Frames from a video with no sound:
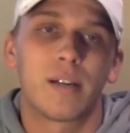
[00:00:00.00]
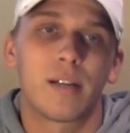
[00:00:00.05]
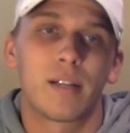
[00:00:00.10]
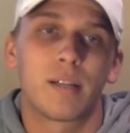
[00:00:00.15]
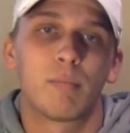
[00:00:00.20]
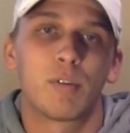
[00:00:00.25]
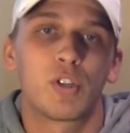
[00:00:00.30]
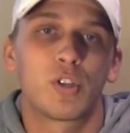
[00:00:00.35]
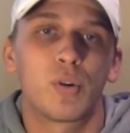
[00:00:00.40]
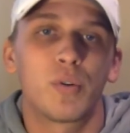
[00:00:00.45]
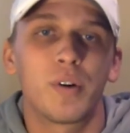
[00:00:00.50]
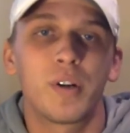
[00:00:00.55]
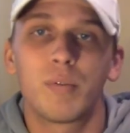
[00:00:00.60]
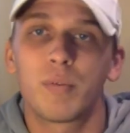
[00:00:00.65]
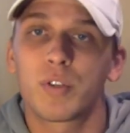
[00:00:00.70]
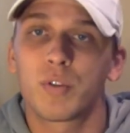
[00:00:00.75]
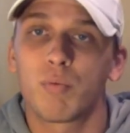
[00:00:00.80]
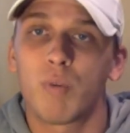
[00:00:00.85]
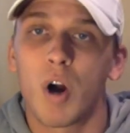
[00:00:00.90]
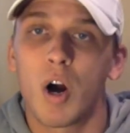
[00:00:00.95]
The majority
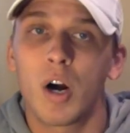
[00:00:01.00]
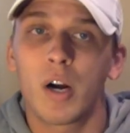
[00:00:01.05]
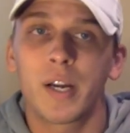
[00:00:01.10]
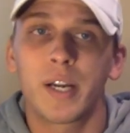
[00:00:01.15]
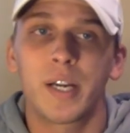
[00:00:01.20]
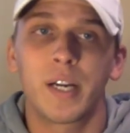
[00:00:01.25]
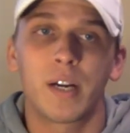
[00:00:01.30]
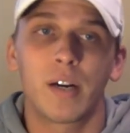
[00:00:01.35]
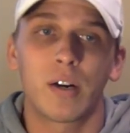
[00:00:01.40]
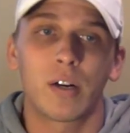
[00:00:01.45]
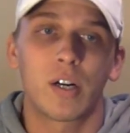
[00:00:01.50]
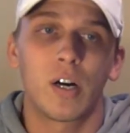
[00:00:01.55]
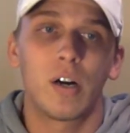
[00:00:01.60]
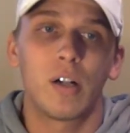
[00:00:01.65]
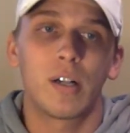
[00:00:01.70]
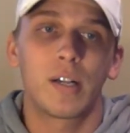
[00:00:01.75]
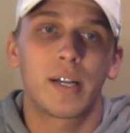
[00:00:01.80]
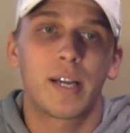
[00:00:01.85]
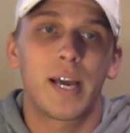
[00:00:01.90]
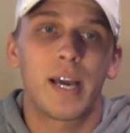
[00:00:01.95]
was wrong here.
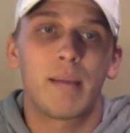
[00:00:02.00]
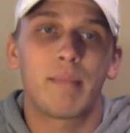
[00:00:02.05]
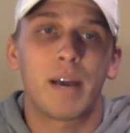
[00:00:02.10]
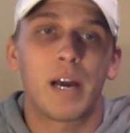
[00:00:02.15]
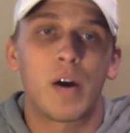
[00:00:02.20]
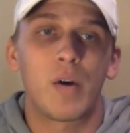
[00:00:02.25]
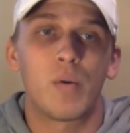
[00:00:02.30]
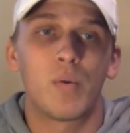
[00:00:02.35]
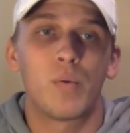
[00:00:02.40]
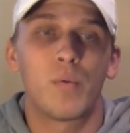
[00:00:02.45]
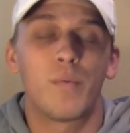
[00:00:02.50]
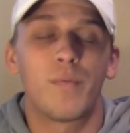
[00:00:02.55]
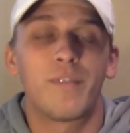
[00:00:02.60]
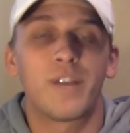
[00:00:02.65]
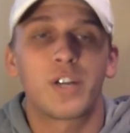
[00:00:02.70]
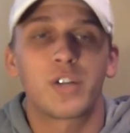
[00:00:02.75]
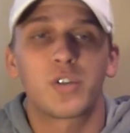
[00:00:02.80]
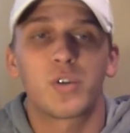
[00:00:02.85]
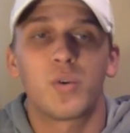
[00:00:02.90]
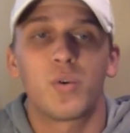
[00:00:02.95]
Colin came out
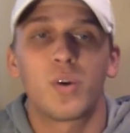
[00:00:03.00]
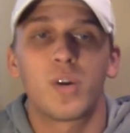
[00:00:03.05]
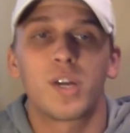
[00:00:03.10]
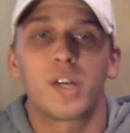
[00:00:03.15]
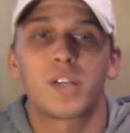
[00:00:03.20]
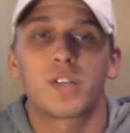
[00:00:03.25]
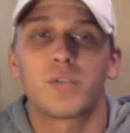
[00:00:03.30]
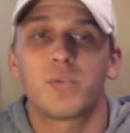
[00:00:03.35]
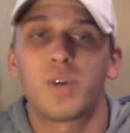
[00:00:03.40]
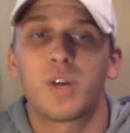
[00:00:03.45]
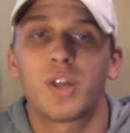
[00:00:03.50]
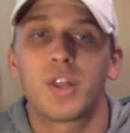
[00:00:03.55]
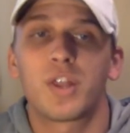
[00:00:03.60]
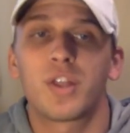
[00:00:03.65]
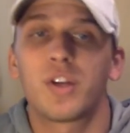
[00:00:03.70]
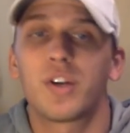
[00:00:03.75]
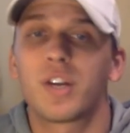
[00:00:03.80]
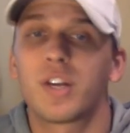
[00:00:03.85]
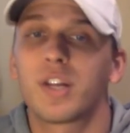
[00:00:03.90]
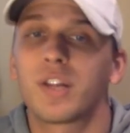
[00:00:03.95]
victorious,
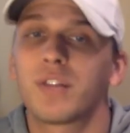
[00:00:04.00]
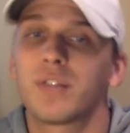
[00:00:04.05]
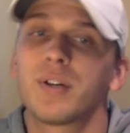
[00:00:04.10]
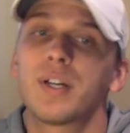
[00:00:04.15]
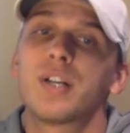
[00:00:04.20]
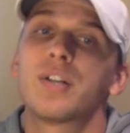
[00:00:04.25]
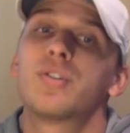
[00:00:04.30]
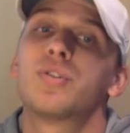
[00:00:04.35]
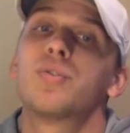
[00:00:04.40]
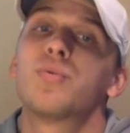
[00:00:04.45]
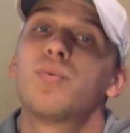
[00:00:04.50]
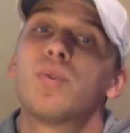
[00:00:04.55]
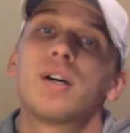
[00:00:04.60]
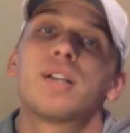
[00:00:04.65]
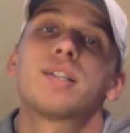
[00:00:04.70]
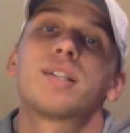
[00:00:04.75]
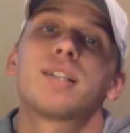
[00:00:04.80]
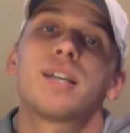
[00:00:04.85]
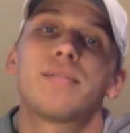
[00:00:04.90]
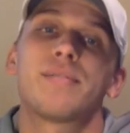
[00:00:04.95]
133 to
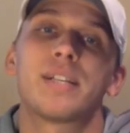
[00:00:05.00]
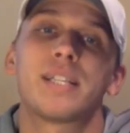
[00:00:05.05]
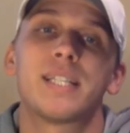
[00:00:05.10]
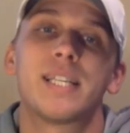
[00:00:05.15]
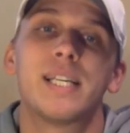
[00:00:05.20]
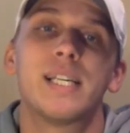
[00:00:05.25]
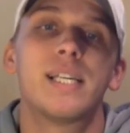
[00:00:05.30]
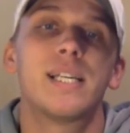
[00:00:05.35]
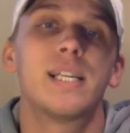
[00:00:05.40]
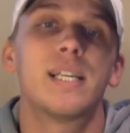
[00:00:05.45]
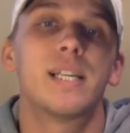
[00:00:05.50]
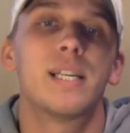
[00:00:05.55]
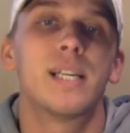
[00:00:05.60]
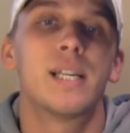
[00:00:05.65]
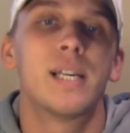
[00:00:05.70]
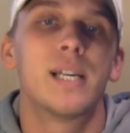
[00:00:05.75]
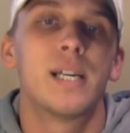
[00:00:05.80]
117.